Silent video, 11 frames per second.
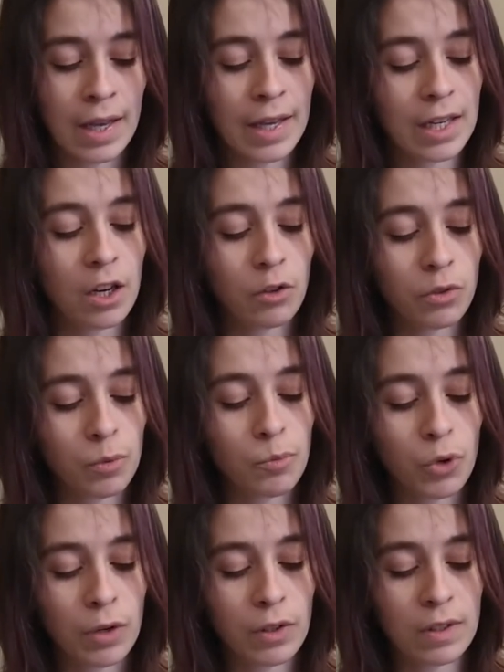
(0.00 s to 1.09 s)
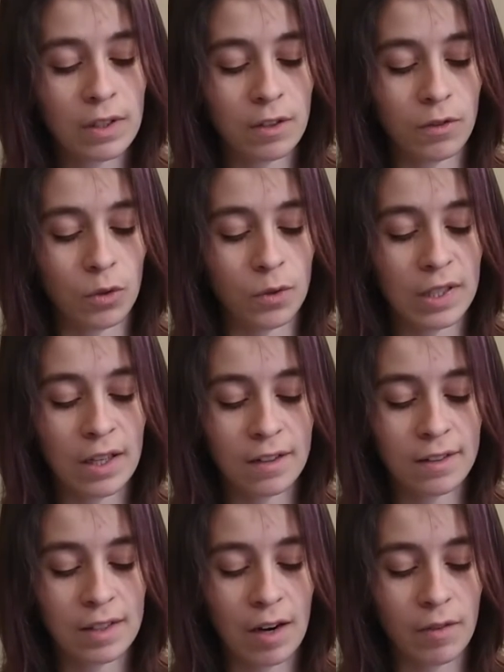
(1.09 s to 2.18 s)
He knows from previous interviews he can't
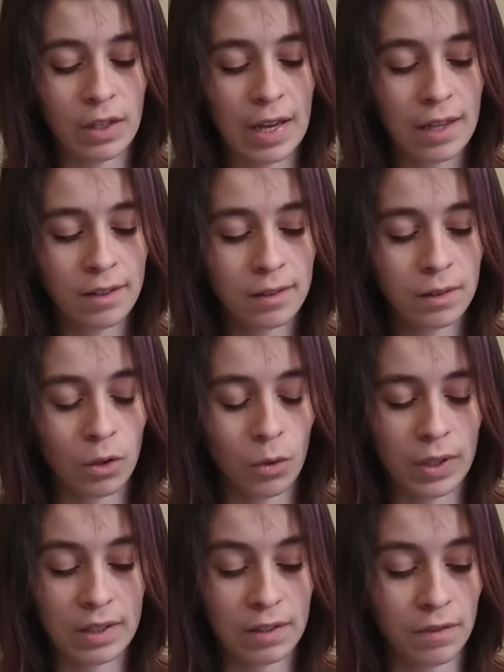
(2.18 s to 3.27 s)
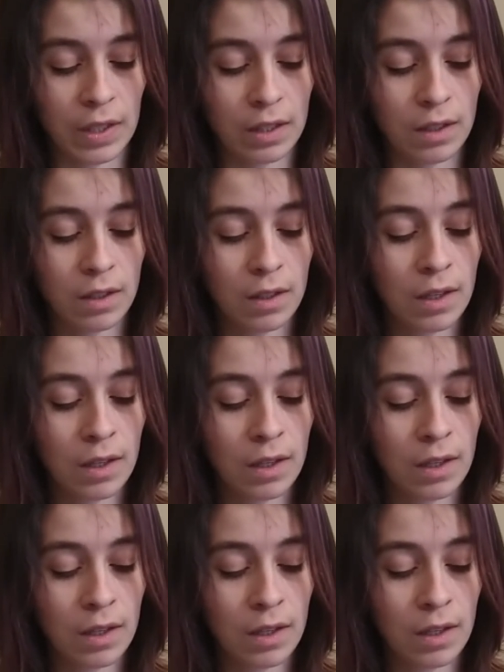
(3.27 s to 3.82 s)
stare at the desk or at his feet.